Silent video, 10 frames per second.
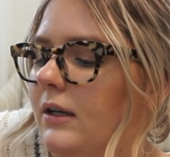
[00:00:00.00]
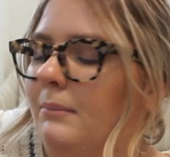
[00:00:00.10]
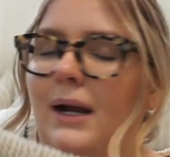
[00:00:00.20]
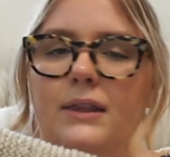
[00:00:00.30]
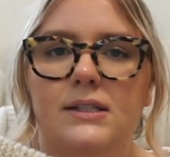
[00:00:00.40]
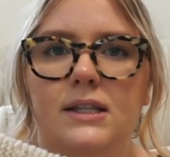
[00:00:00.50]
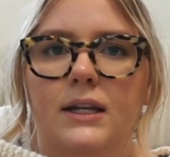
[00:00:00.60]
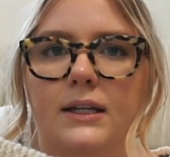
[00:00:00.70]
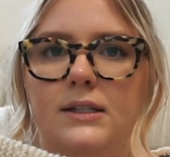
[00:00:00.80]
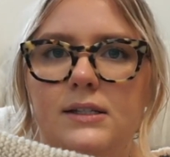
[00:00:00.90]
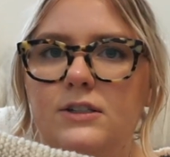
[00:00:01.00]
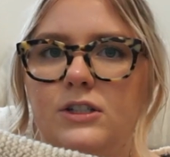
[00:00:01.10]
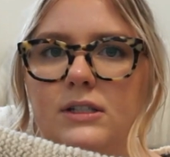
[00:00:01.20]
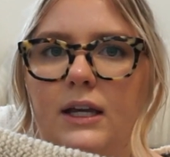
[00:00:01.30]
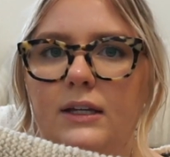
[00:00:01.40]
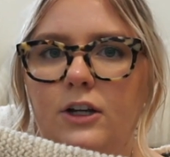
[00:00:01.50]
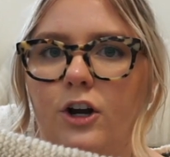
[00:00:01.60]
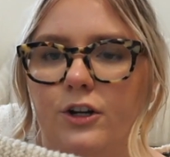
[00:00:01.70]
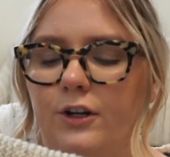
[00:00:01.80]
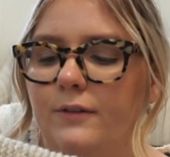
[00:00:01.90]
mindless knitting because it's just knit and
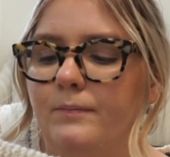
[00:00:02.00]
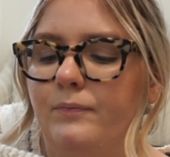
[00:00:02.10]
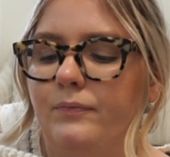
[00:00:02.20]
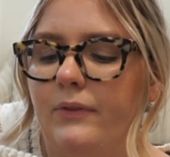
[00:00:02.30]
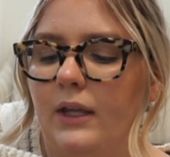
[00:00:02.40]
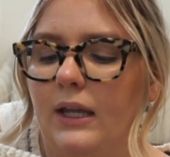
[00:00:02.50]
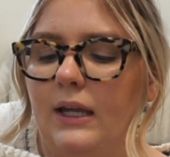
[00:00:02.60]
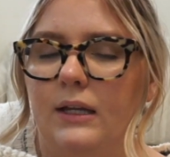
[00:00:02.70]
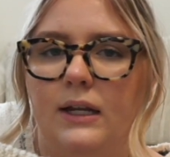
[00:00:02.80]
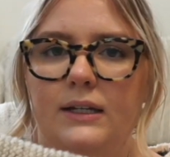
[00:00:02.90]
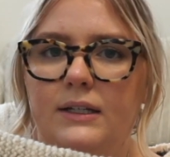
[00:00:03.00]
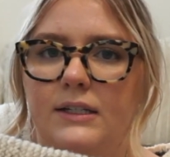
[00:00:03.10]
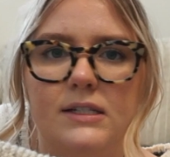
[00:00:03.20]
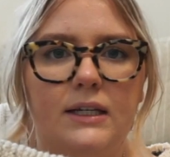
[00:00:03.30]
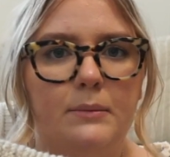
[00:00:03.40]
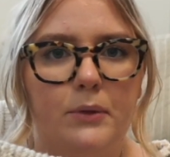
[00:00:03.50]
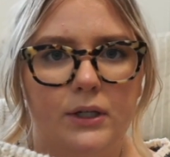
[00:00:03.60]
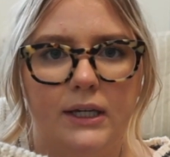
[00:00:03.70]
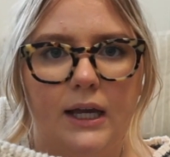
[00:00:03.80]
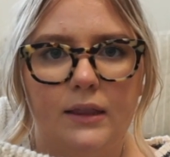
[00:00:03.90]
garter, and I didn't need to keep
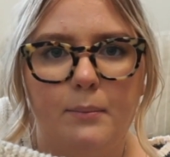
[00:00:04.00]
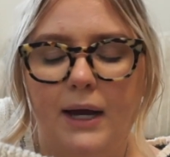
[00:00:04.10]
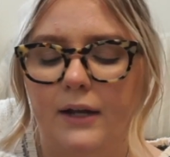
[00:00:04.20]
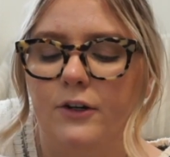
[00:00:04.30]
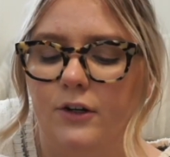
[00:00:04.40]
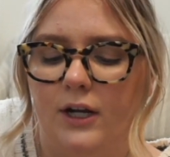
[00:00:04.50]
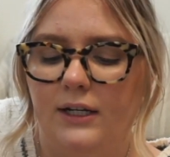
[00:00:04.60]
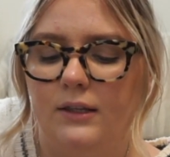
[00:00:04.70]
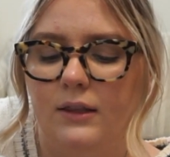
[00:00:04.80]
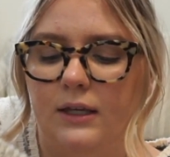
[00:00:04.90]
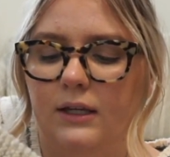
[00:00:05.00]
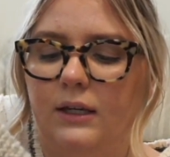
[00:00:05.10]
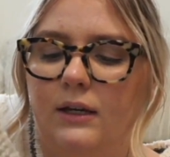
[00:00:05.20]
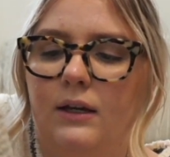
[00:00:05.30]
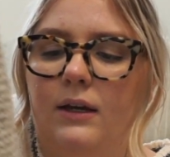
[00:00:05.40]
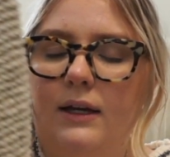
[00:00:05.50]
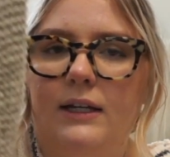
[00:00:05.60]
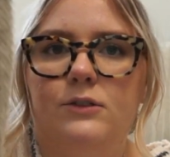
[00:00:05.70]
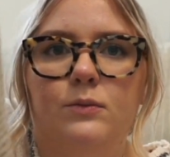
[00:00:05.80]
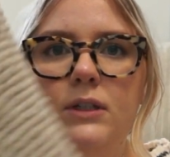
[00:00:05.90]
looking at the pattern or anything.
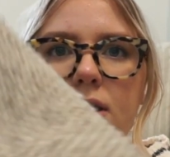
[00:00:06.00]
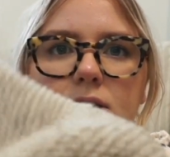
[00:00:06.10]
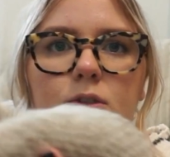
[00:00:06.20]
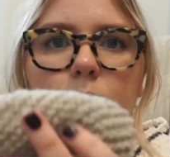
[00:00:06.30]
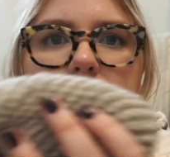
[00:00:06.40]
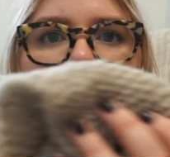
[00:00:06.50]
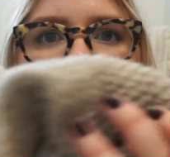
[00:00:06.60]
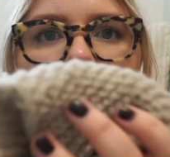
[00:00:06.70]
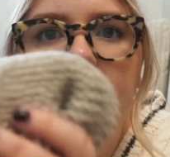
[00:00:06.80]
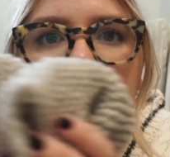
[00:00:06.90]
It's really squishy